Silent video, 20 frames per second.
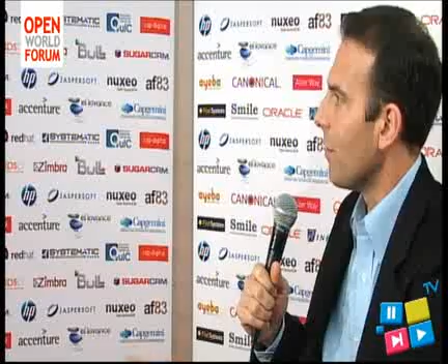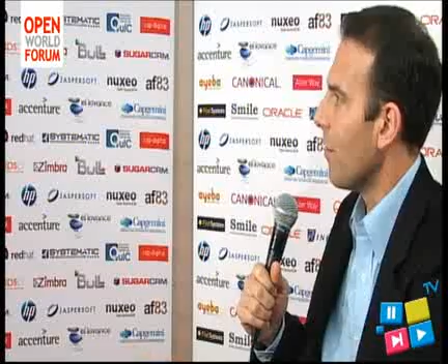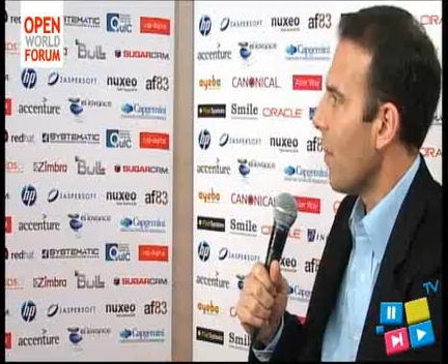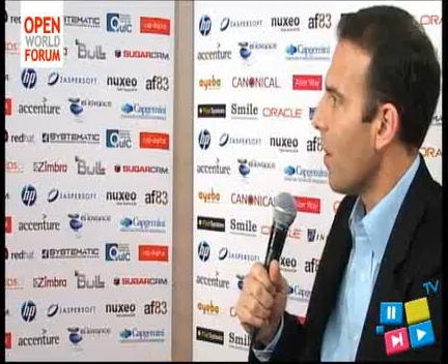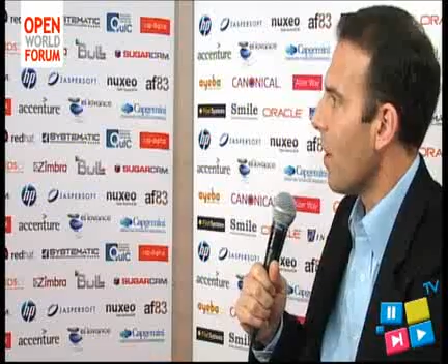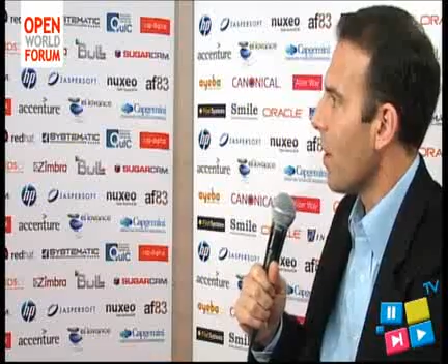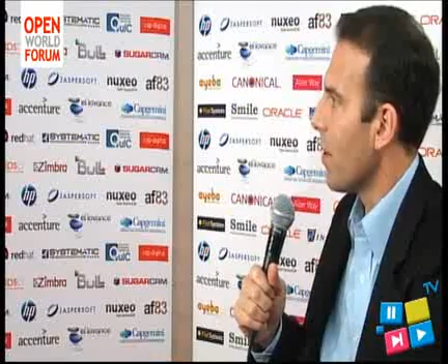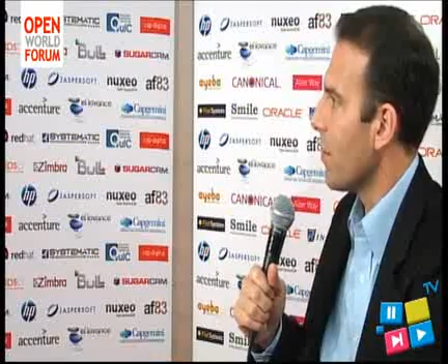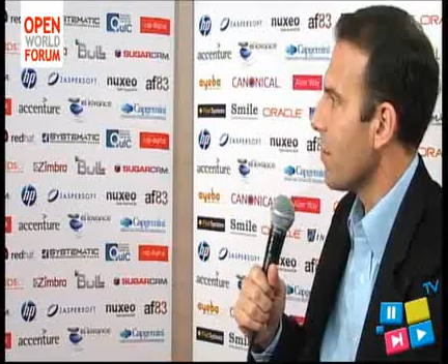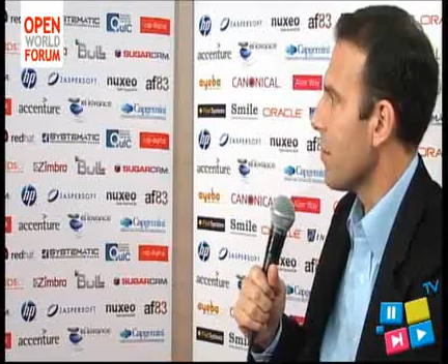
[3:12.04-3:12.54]

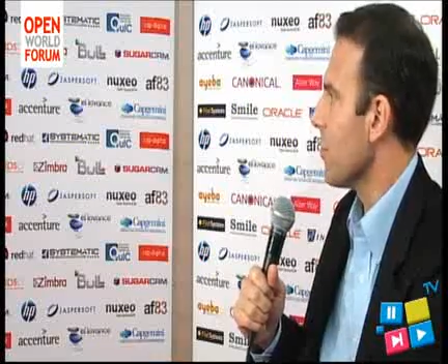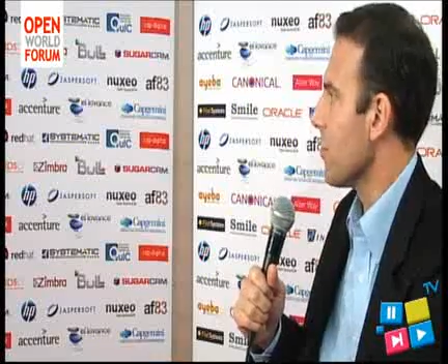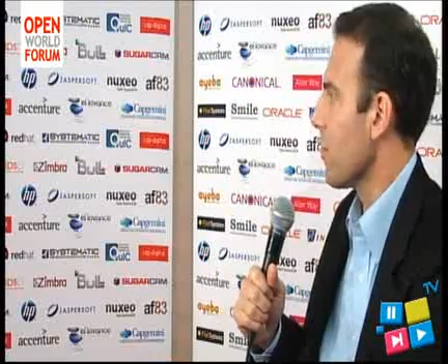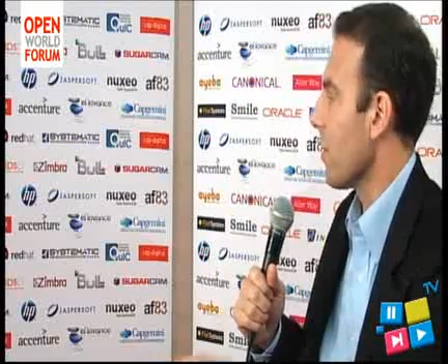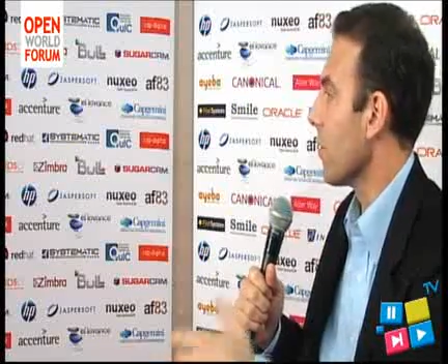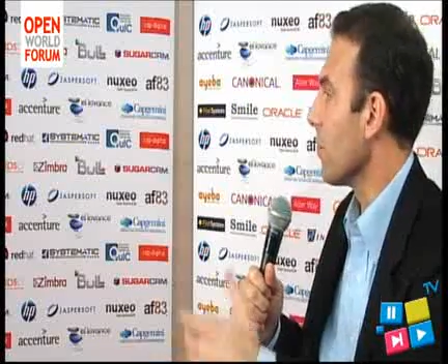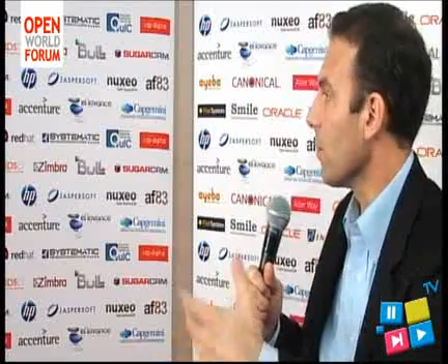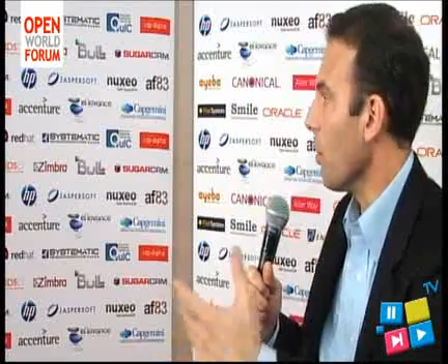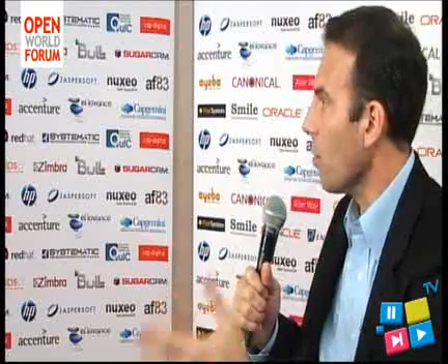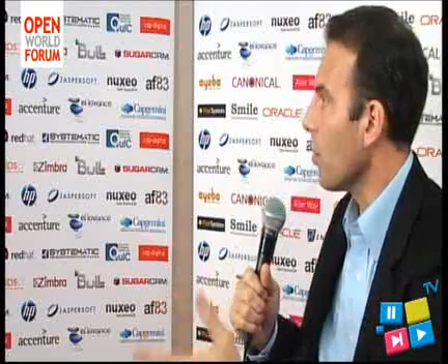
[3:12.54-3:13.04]
VARs as
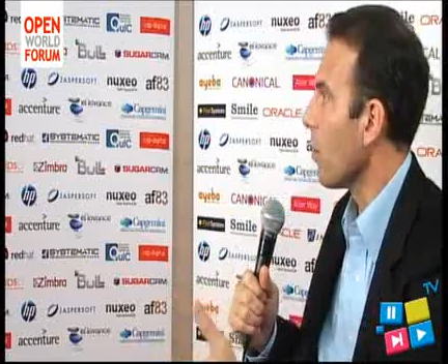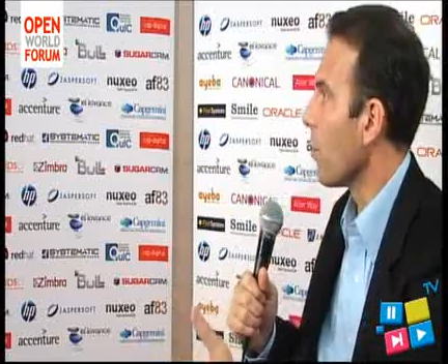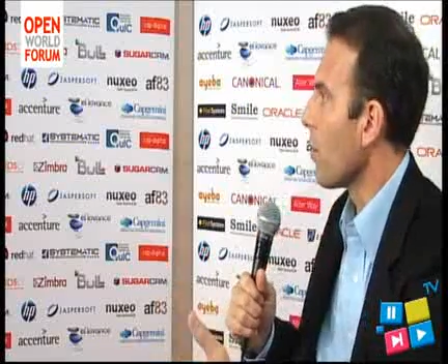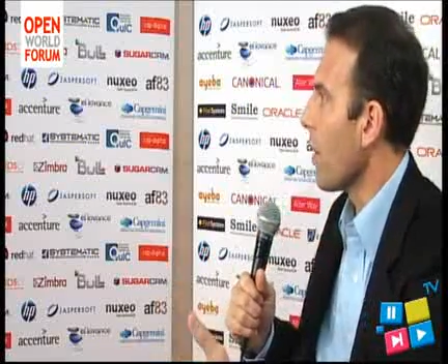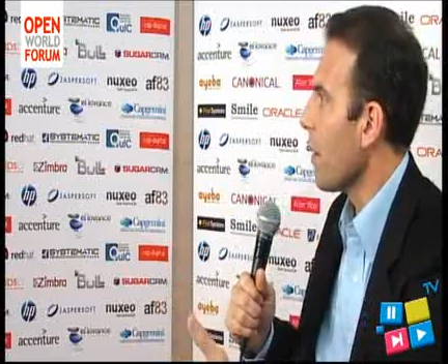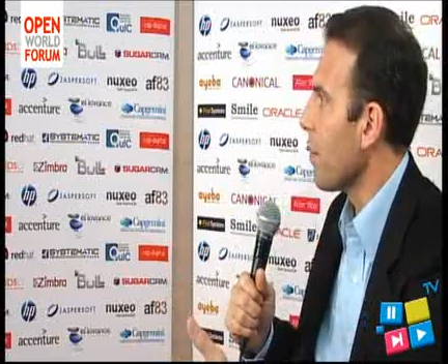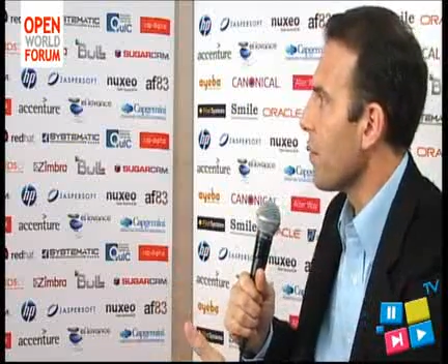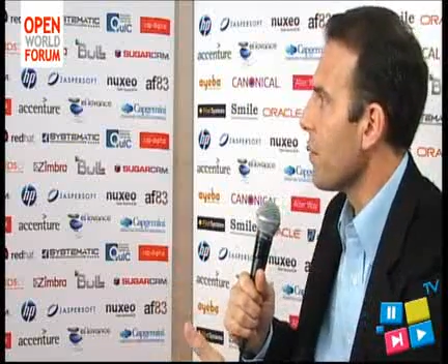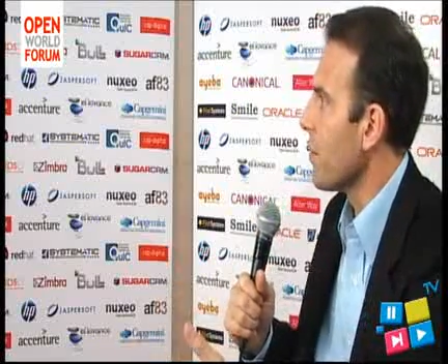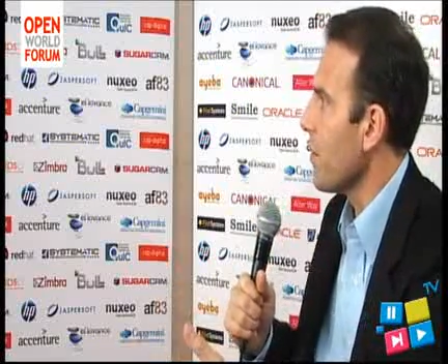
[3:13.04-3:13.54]
our local
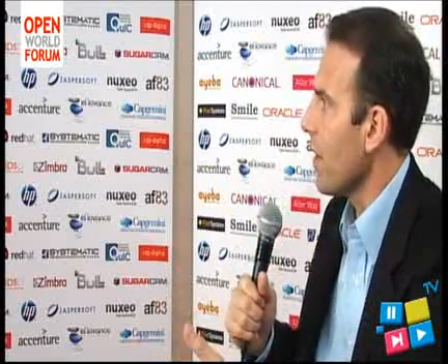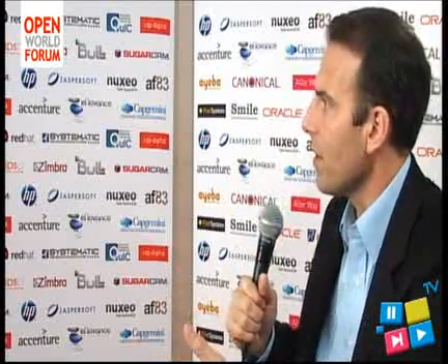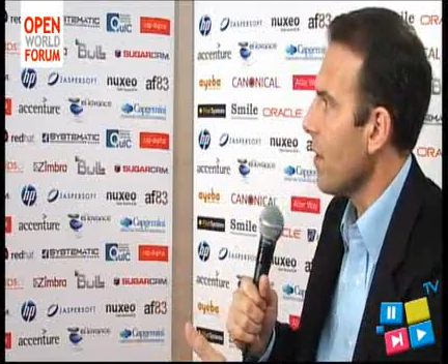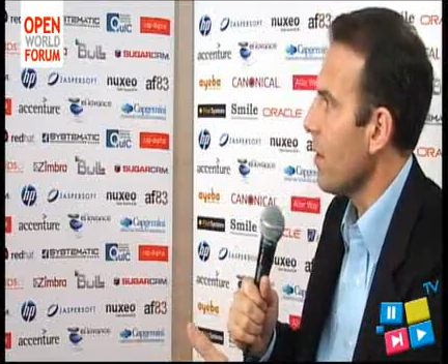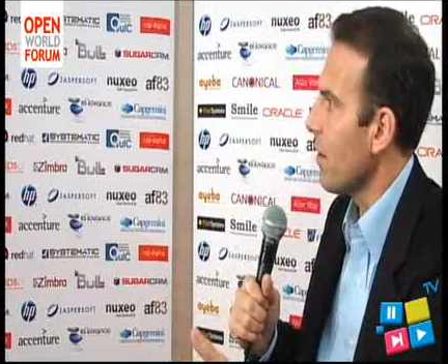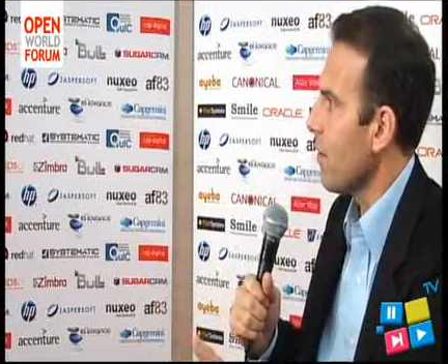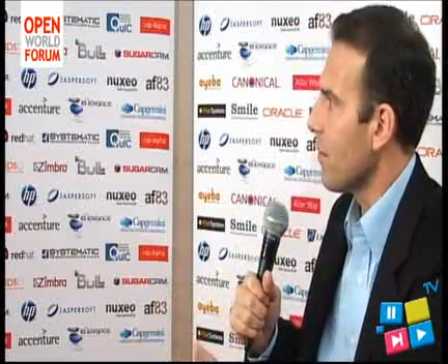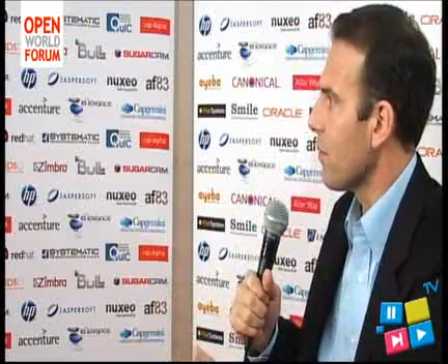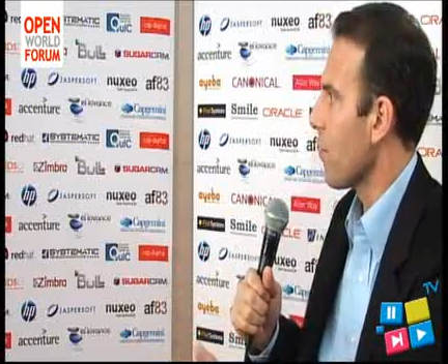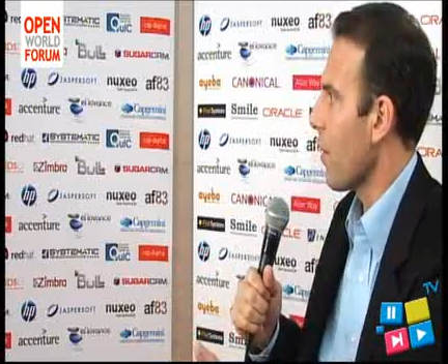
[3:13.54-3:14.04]

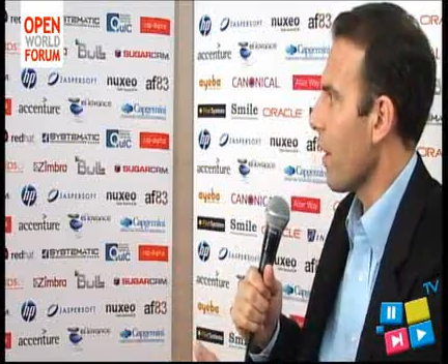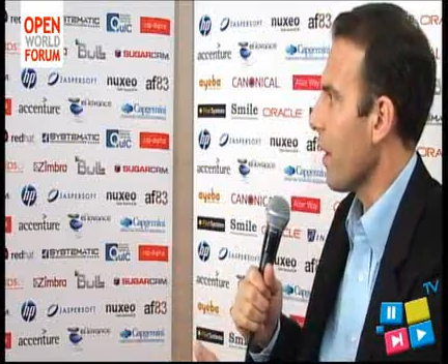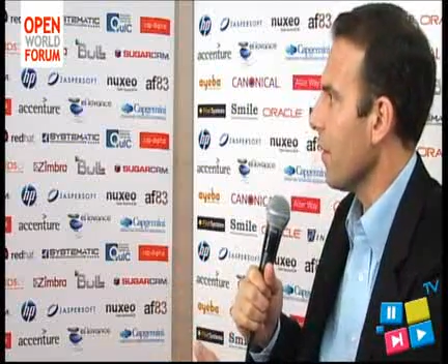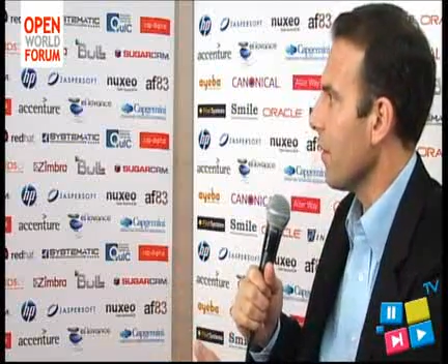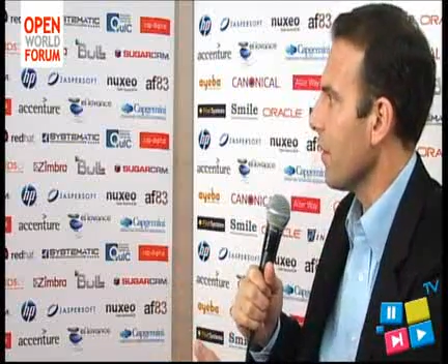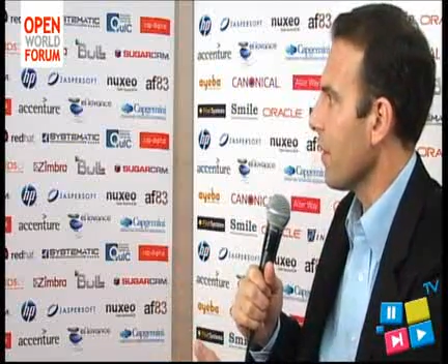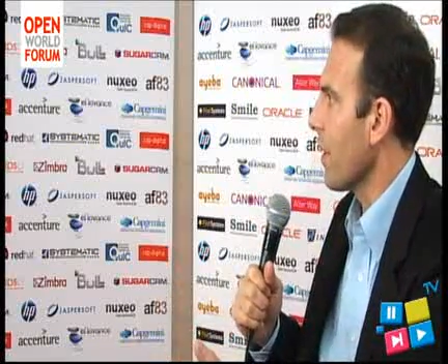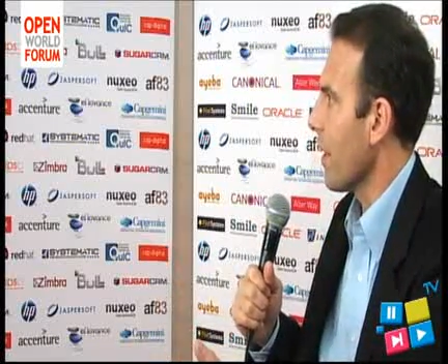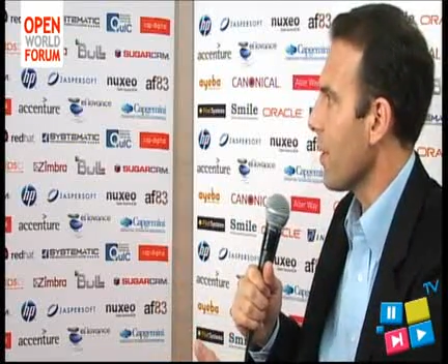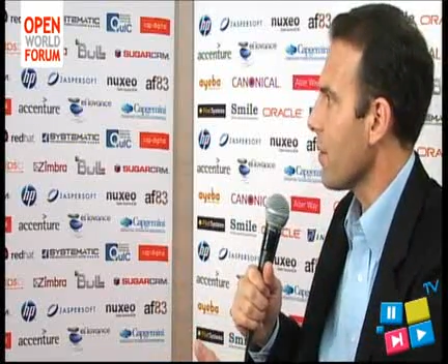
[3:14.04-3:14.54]
representatives, right, in
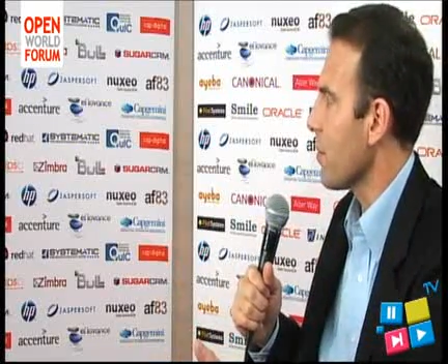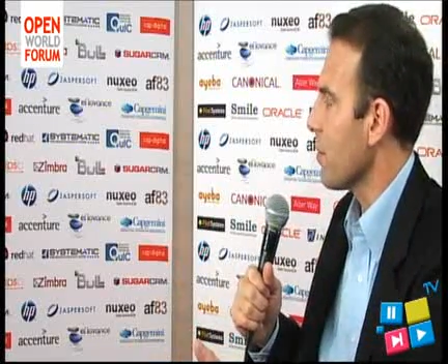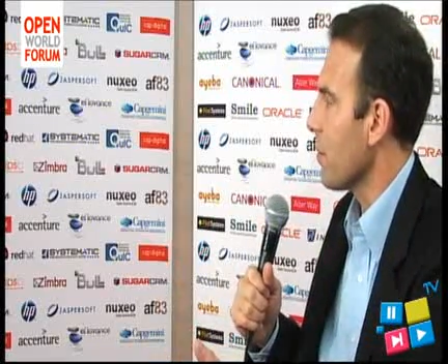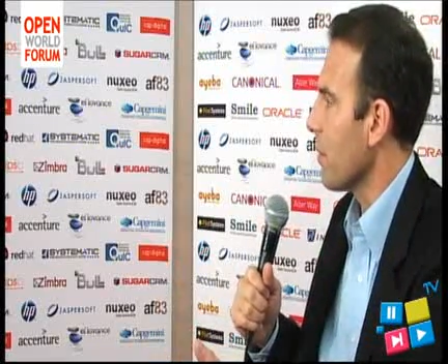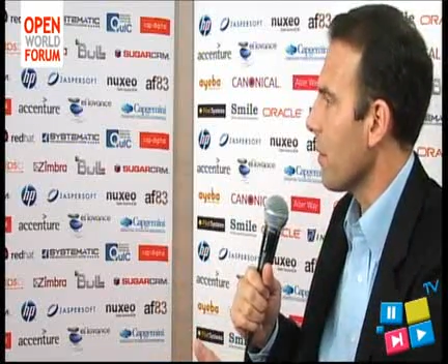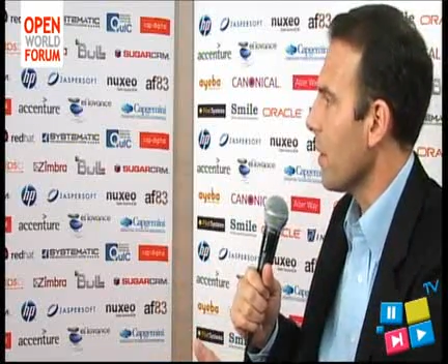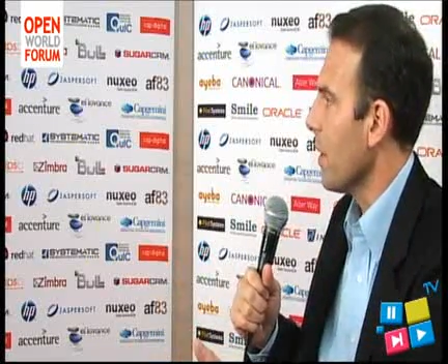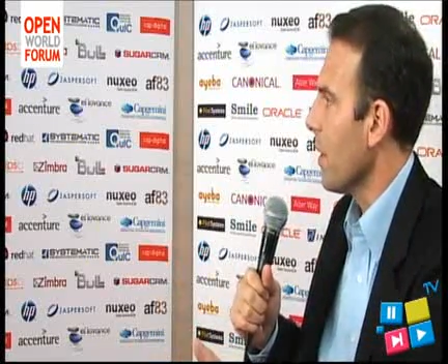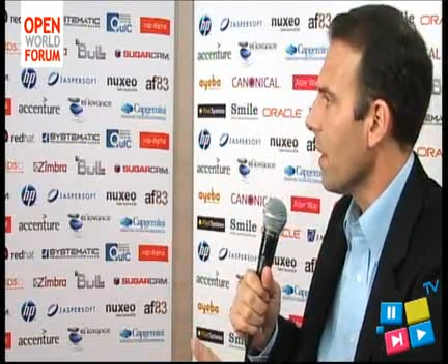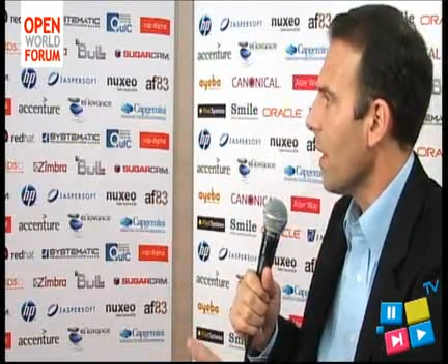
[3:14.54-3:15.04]
the
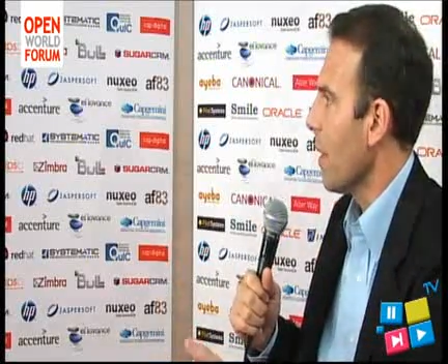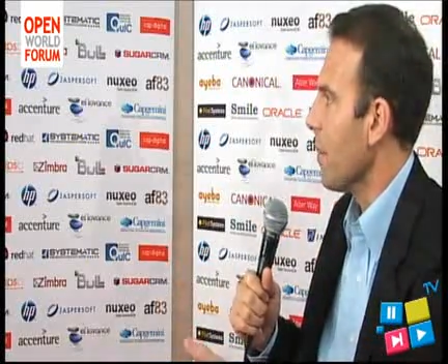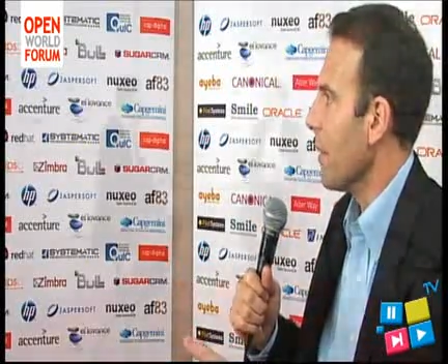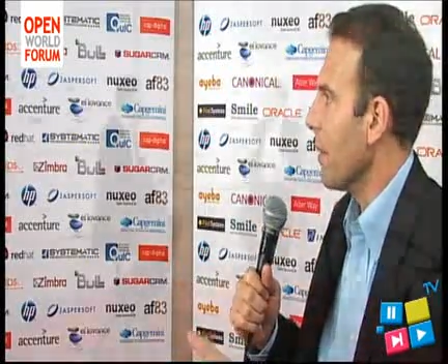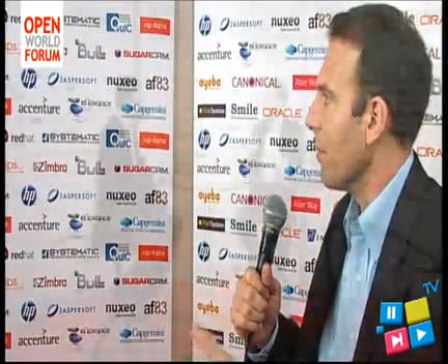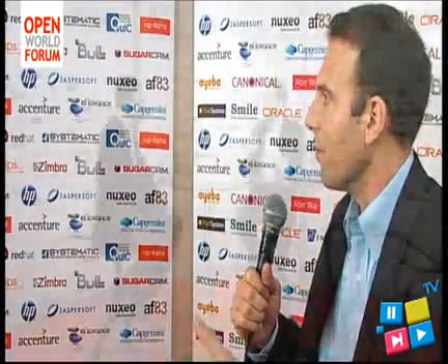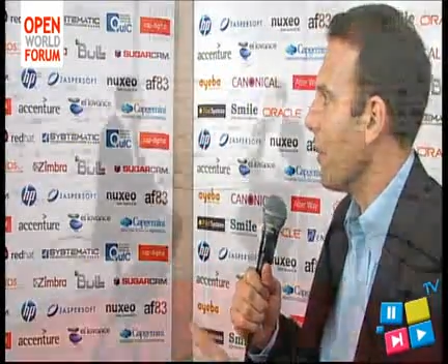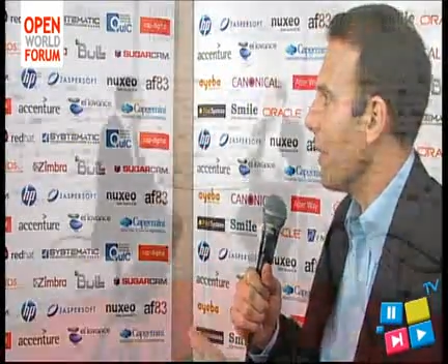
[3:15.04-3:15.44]
customer. I mean,